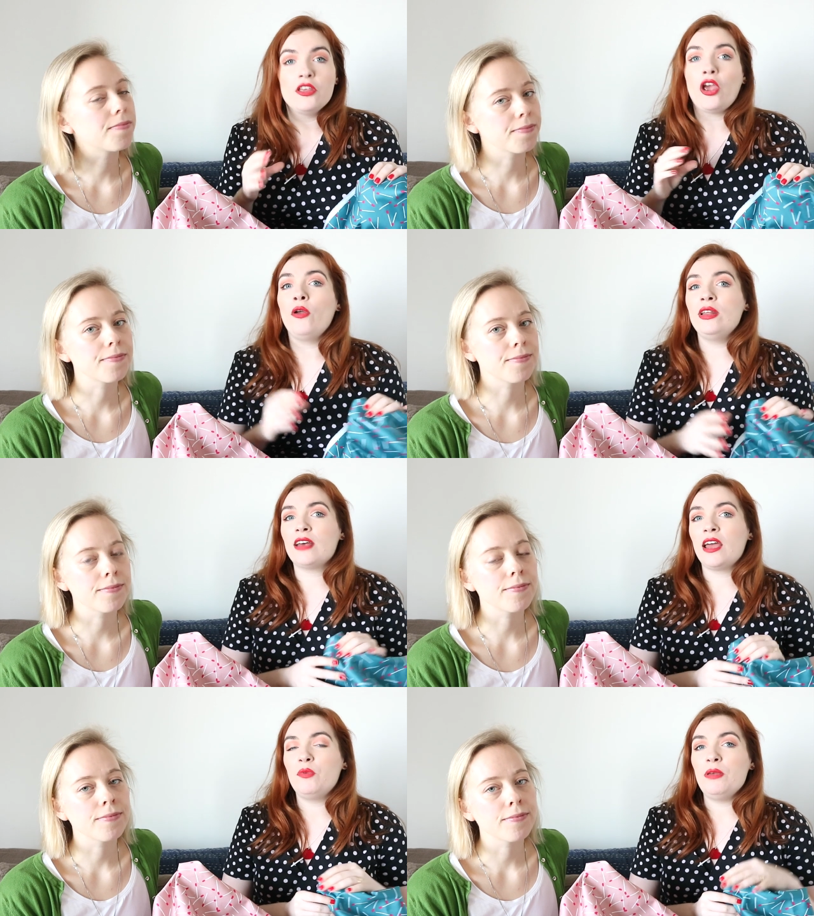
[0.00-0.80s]
Speaker 1: The only
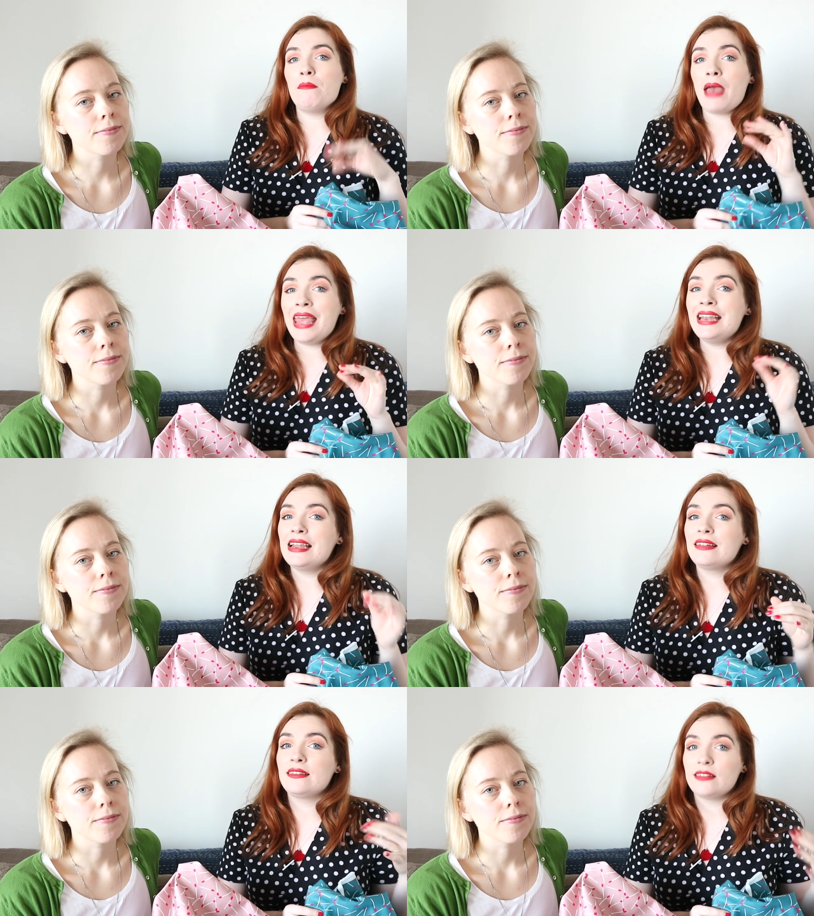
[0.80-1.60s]
time we may
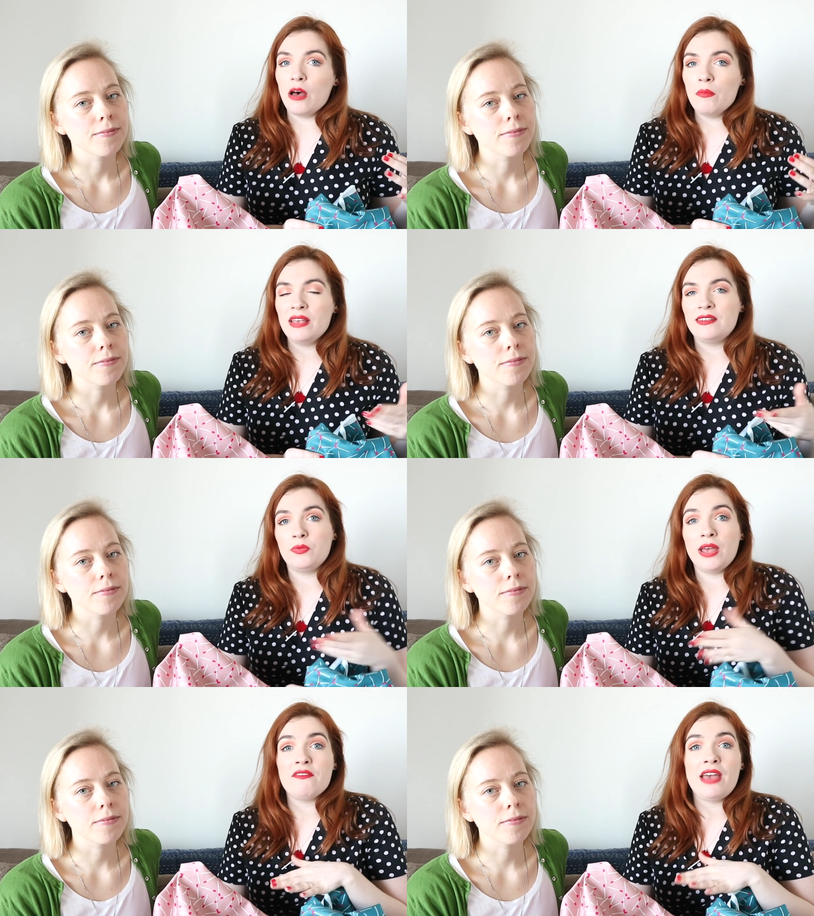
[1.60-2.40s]
list some is
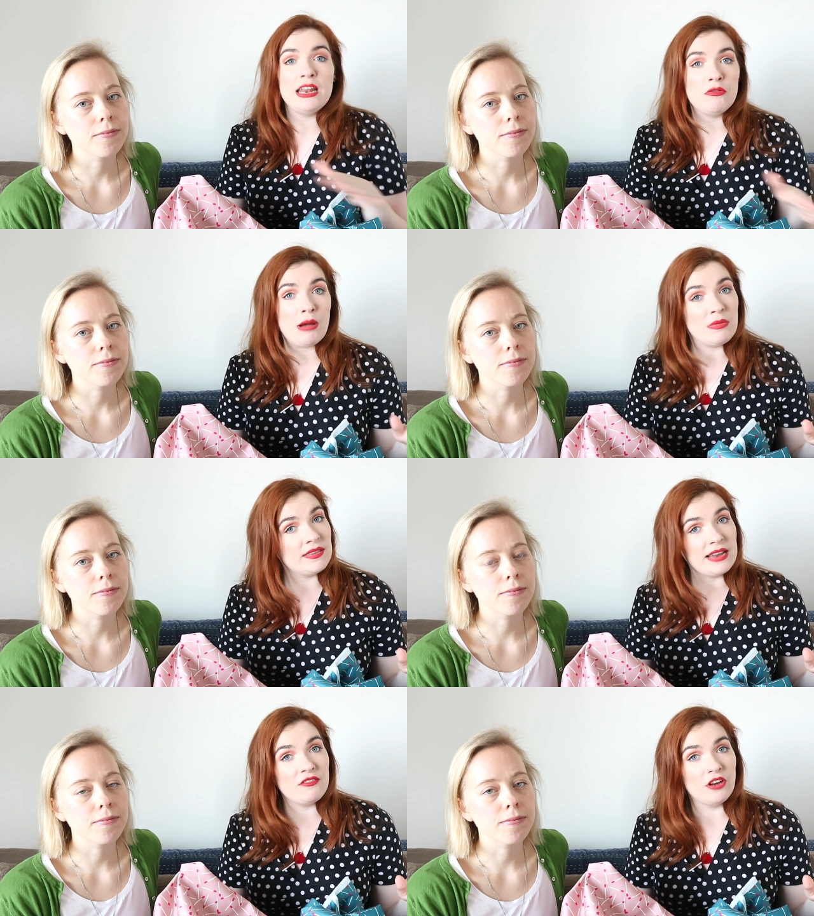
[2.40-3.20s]
if we have any
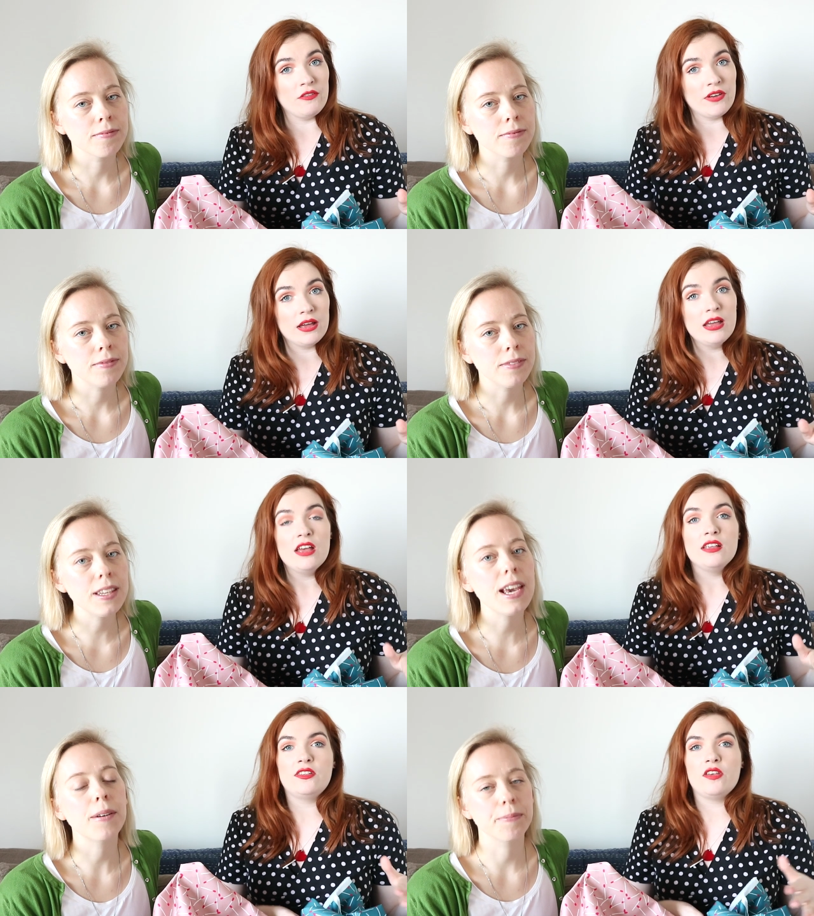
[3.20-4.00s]
remnants left over
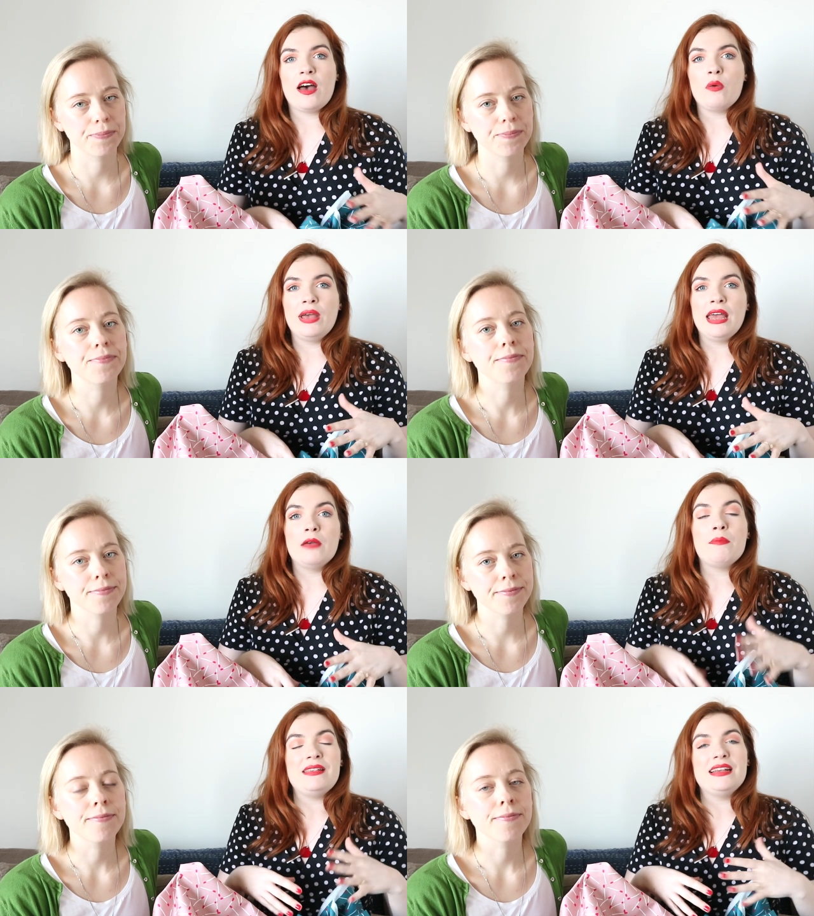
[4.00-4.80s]
so that
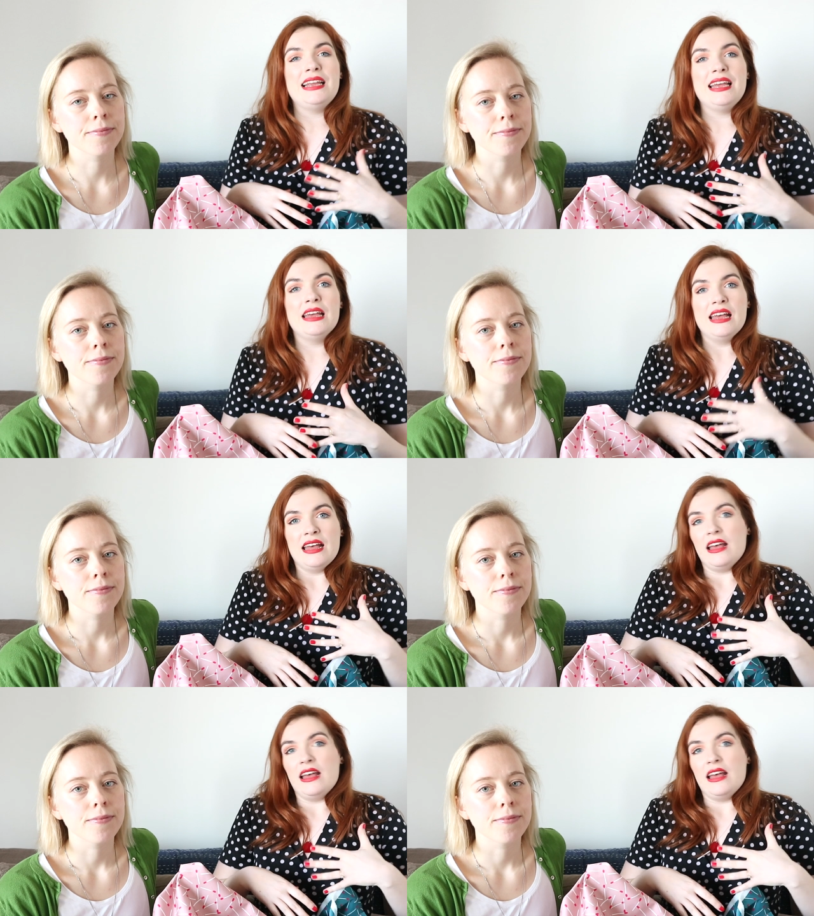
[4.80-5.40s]
we're basically